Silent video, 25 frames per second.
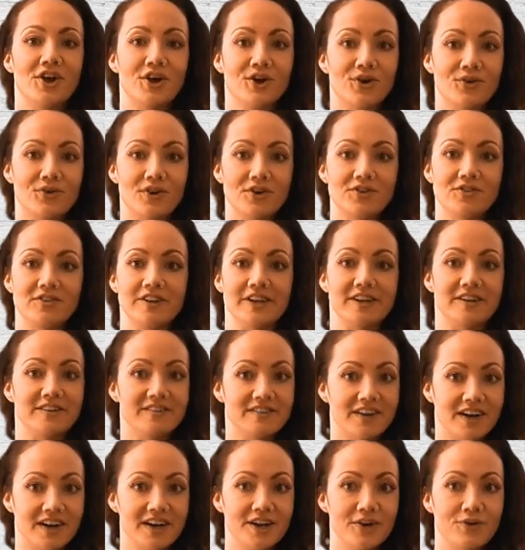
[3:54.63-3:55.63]
across the
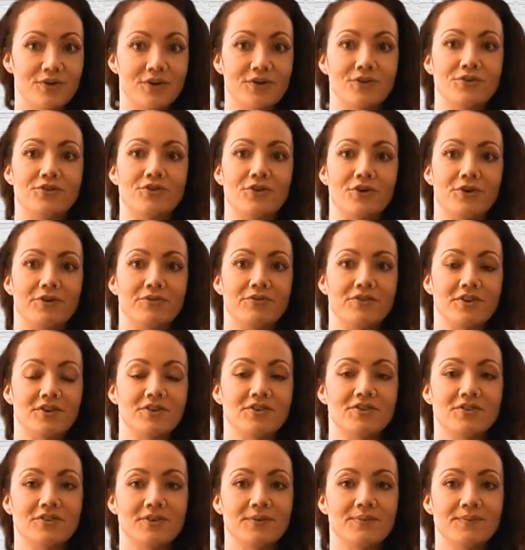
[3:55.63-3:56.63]
entire grow
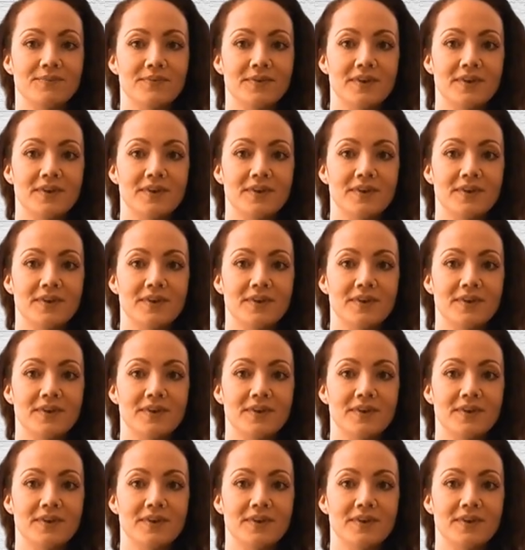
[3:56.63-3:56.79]
surface.